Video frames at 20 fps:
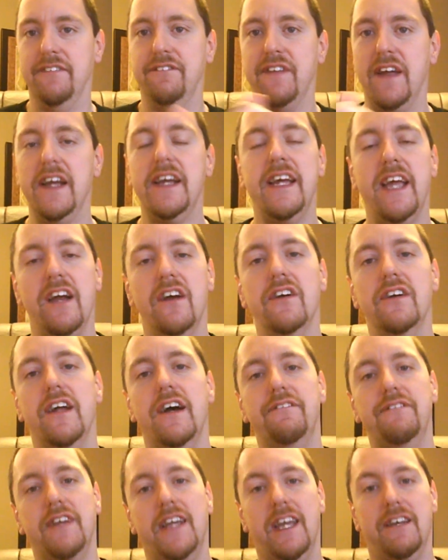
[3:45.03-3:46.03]
If they care
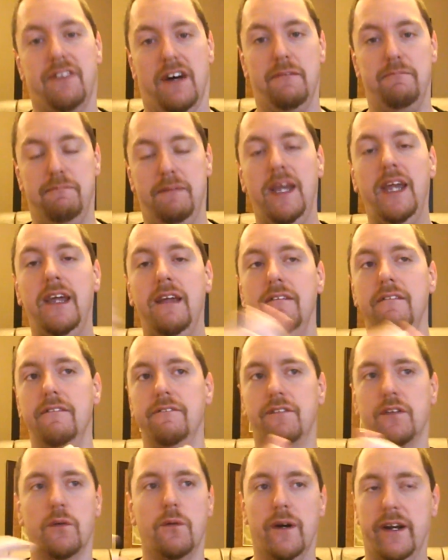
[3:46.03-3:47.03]
enough to give up meat
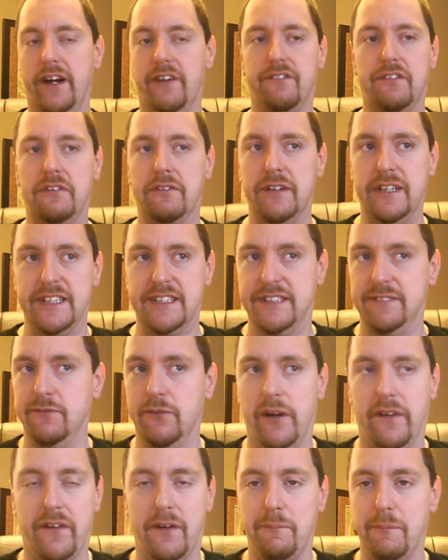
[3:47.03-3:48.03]
for whatever
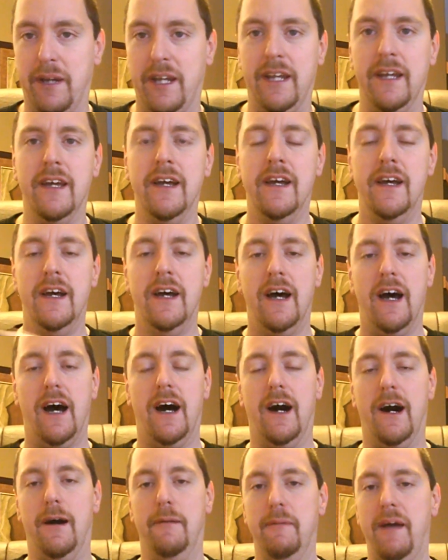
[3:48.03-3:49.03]
reason, whether it be
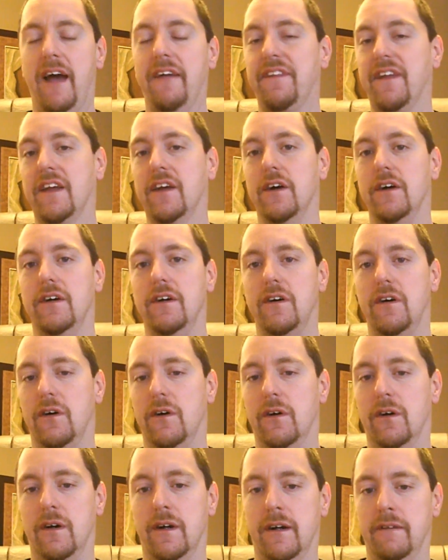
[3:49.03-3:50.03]
ethical
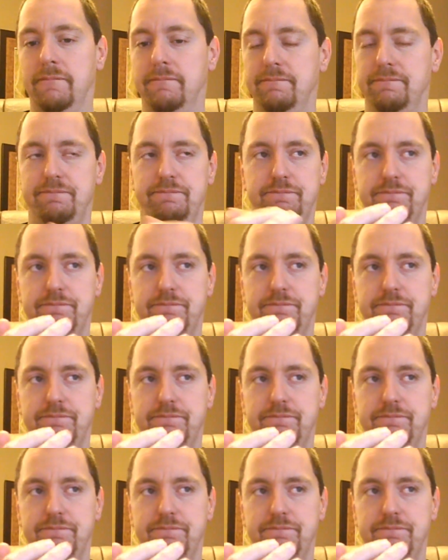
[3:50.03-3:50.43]
or